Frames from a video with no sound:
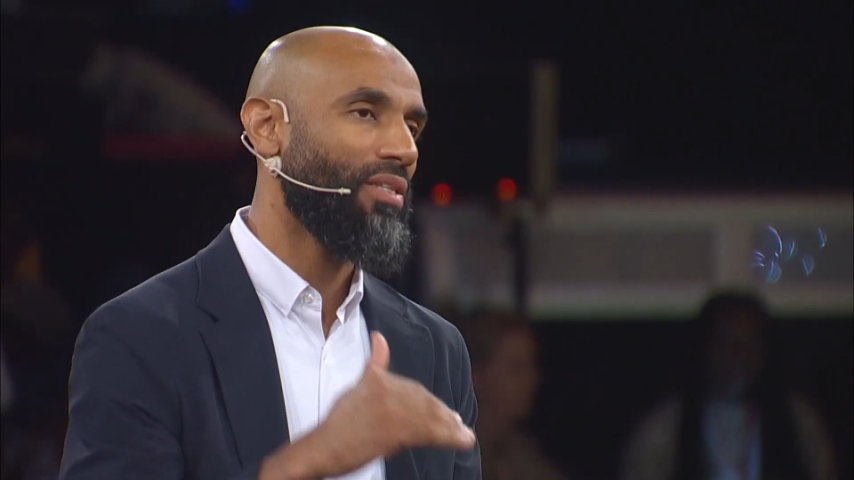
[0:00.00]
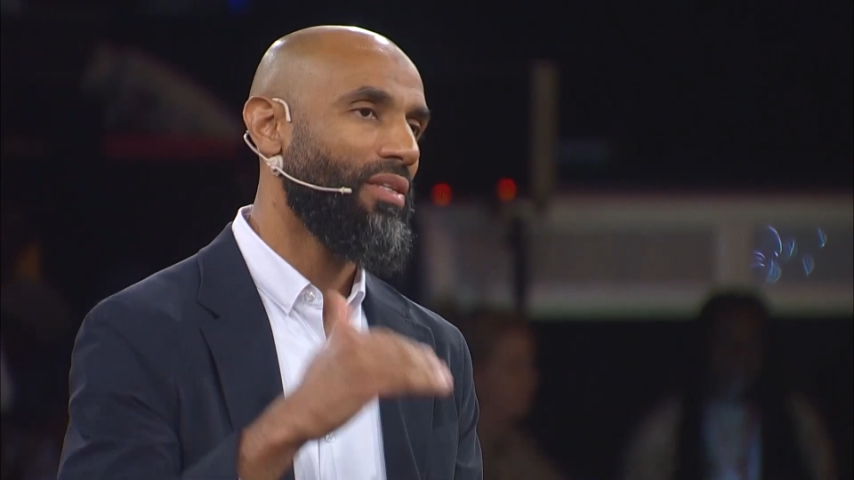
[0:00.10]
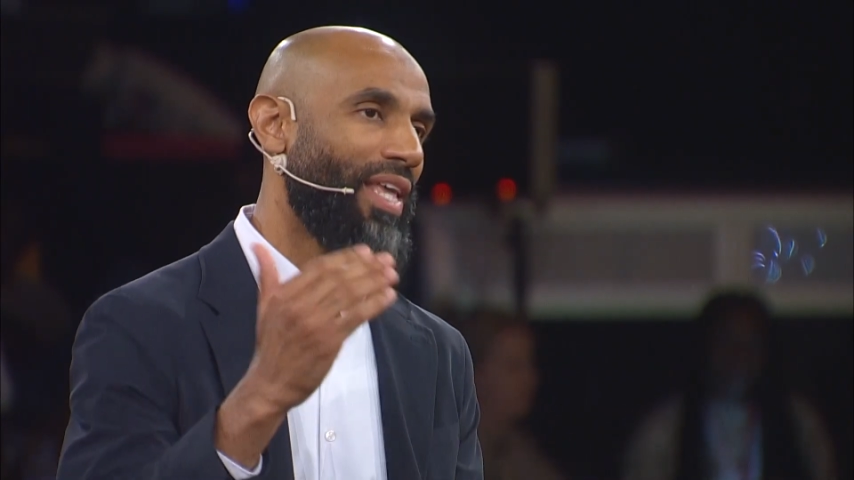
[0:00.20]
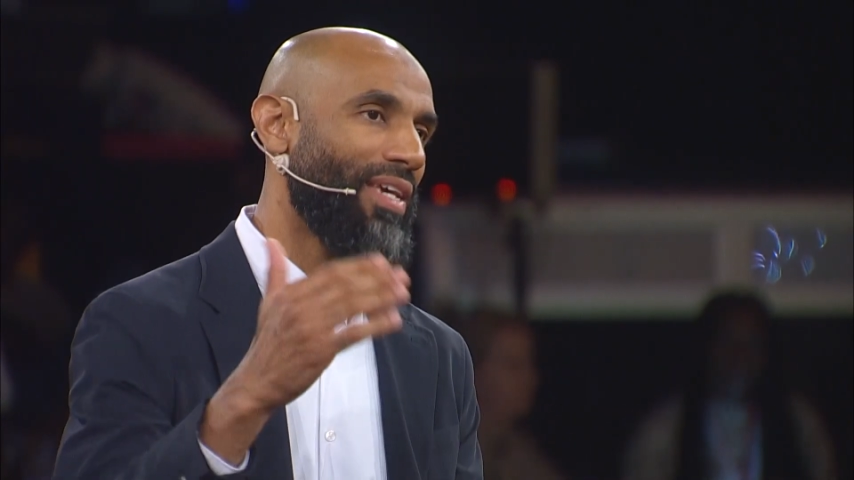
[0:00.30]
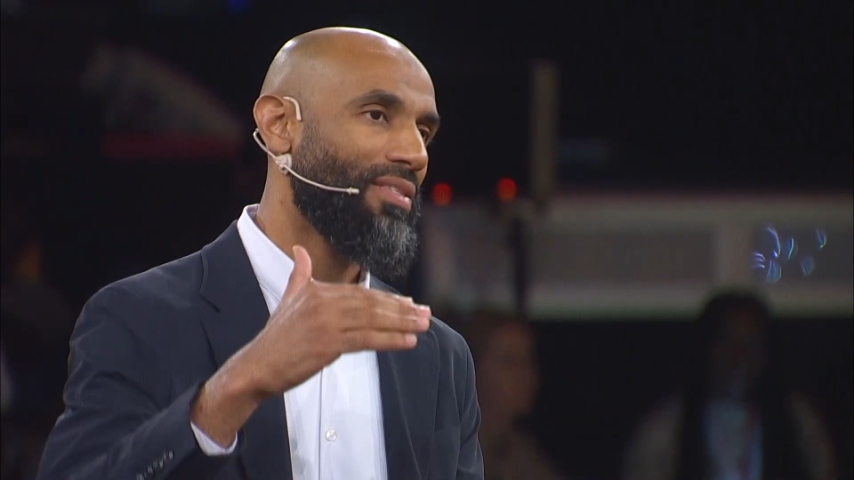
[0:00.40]
the
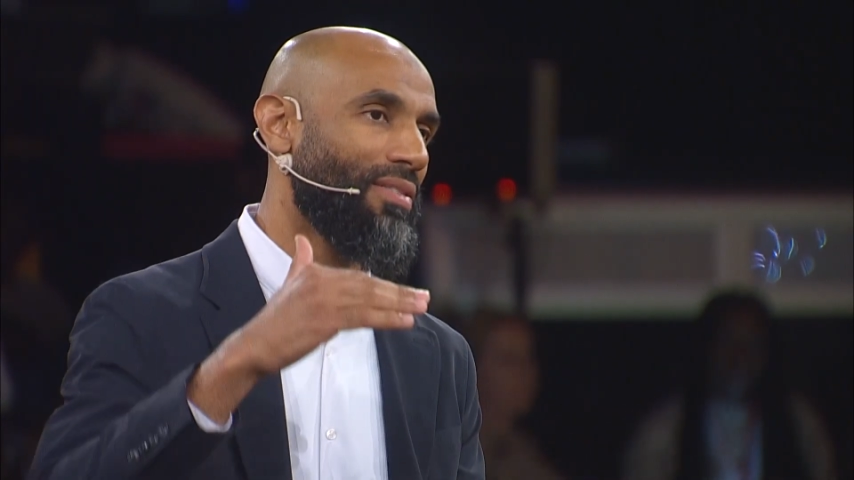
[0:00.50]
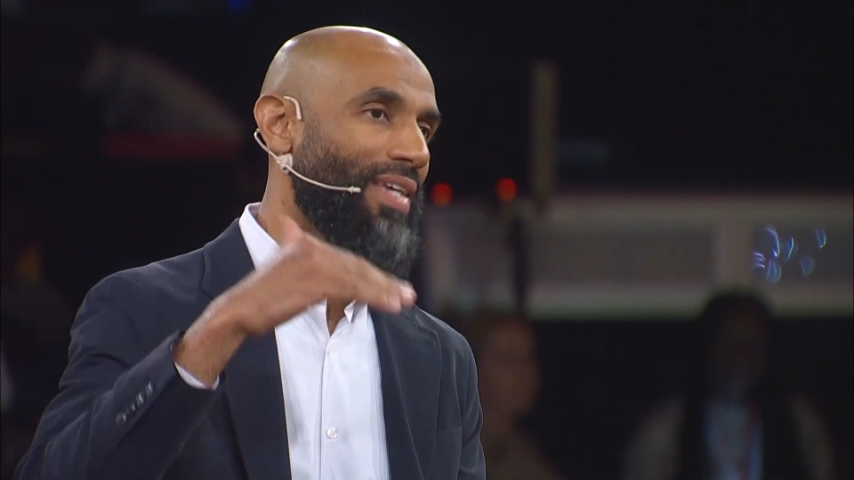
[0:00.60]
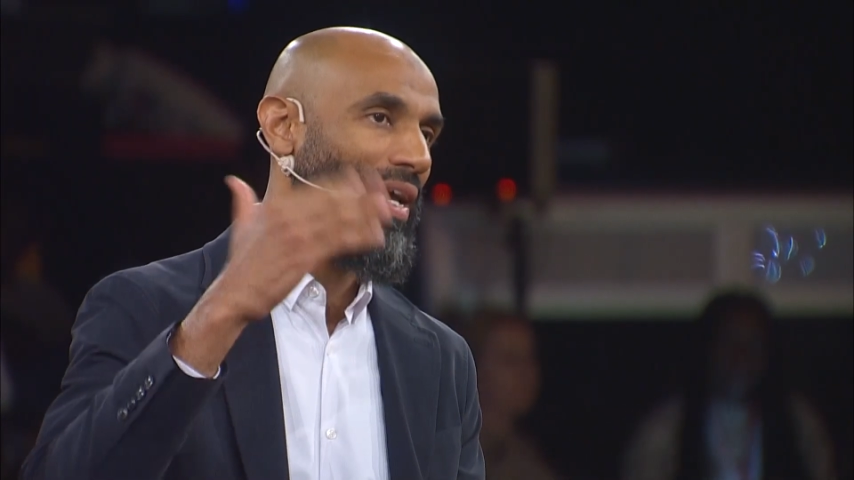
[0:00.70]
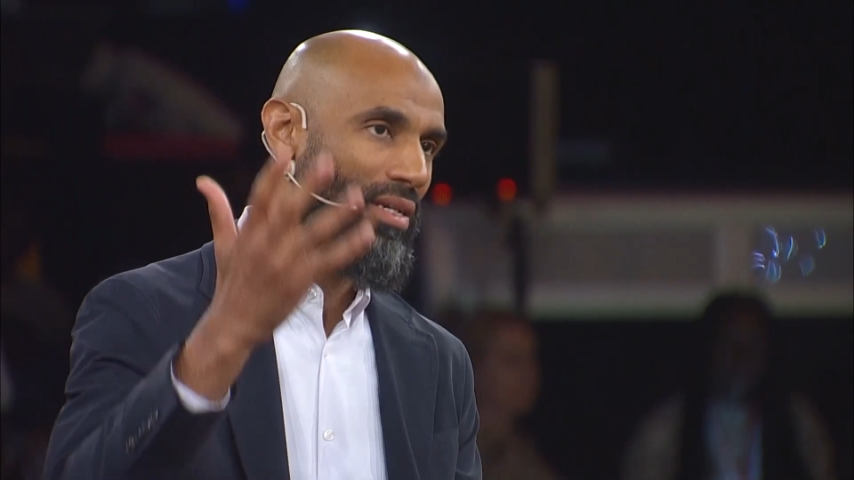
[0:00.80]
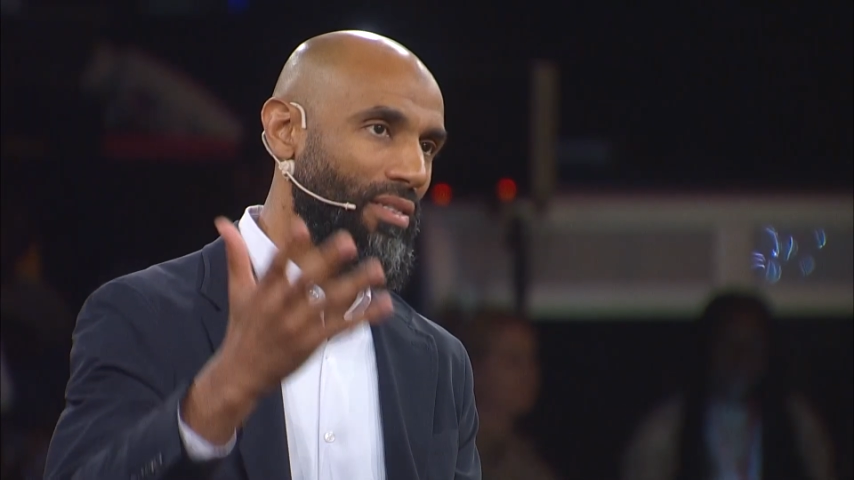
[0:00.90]
next
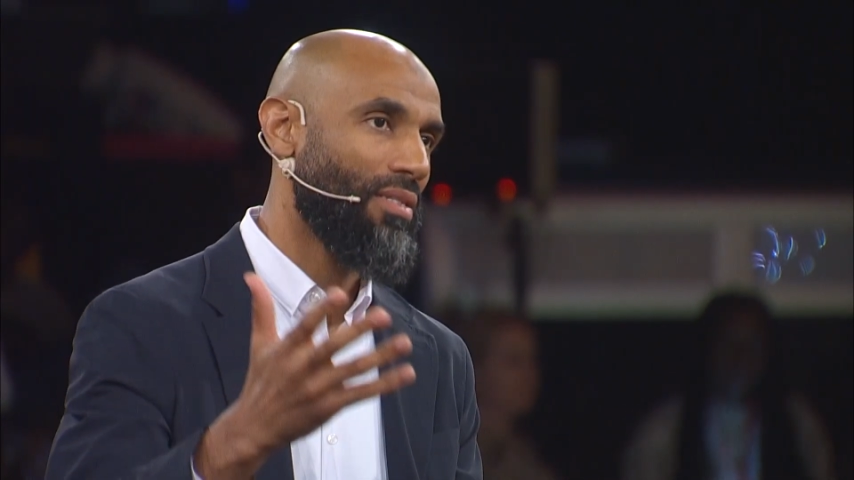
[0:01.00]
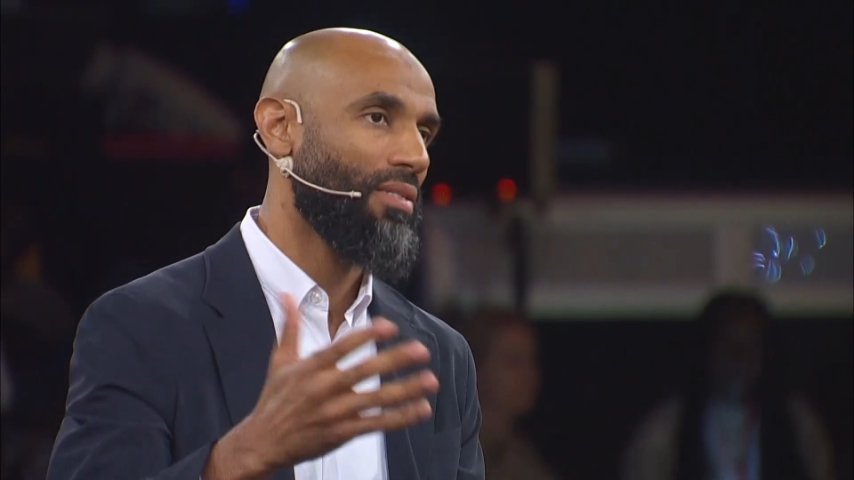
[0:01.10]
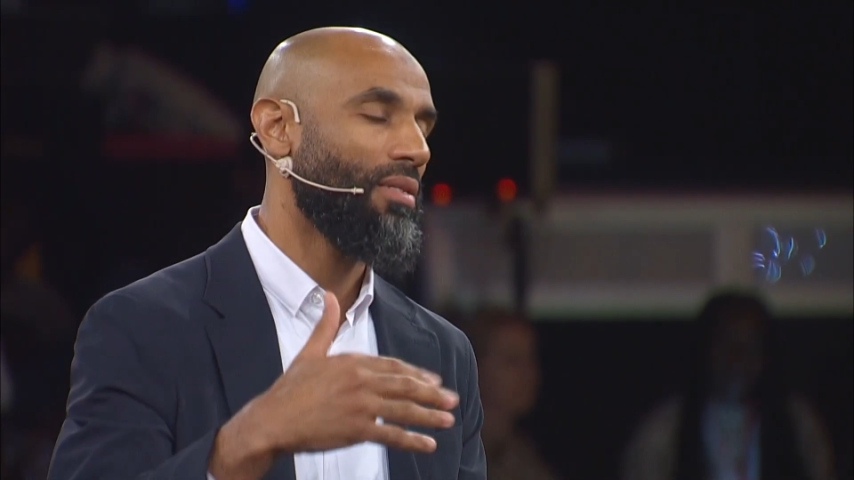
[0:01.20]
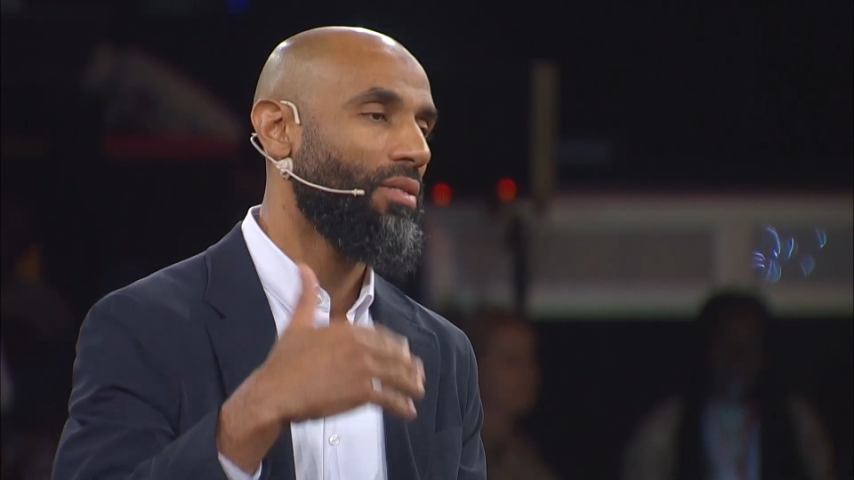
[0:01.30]
talent,